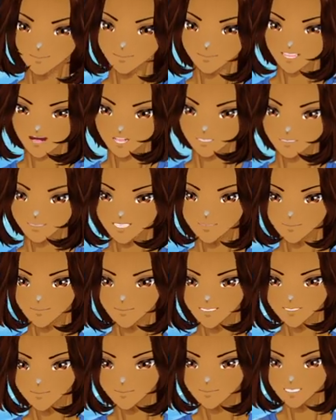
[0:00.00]
Oh, and there's
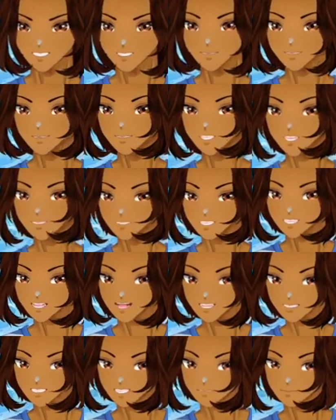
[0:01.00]
a link. There's a
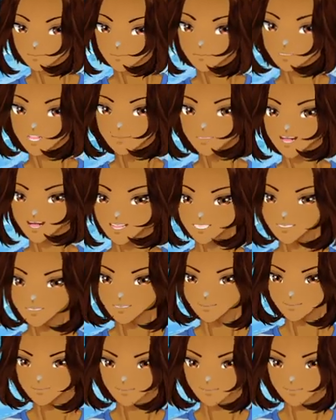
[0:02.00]
link to the fish too.